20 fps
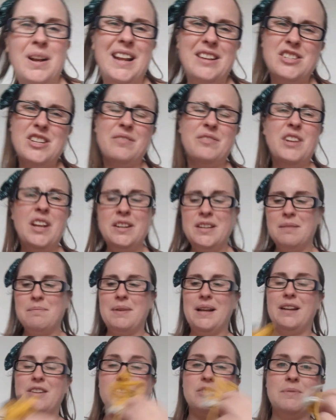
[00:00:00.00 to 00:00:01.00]
actually I've done the
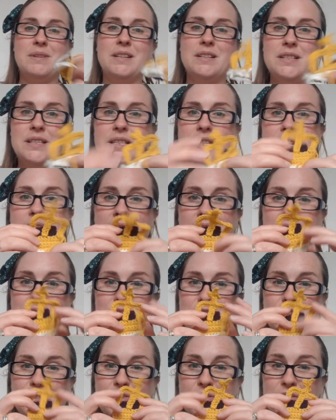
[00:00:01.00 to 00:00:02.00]
embellishments. I
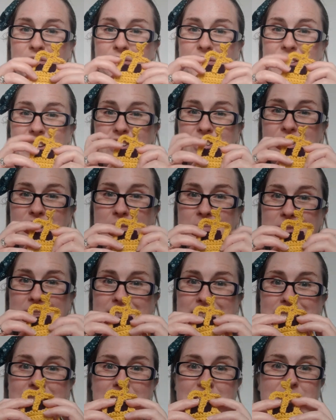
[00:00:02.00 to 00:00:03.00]
just got to finish them and
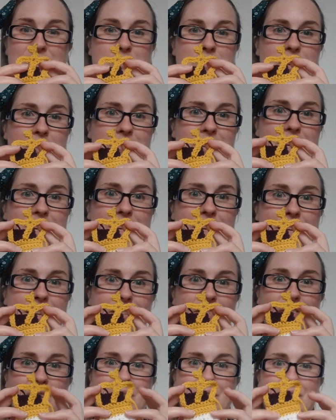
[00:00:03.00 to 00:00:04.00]
stitch them on really, and
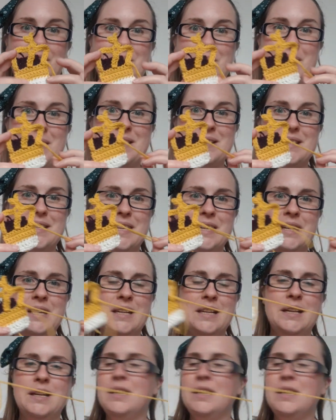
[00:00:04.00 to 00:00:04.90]
sew a few ends in.